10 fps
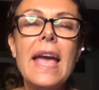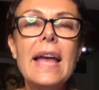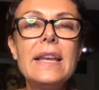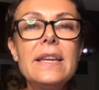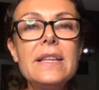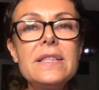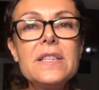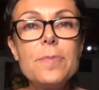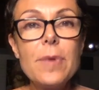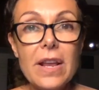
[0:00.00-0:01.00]
And in this
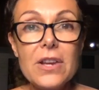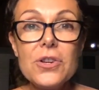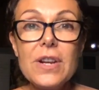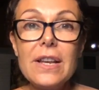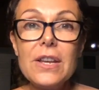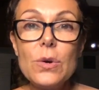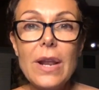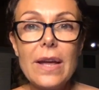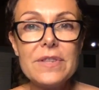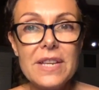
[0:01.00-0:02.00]
inspirational new
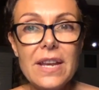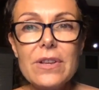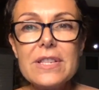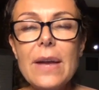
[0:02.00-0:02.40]
life series,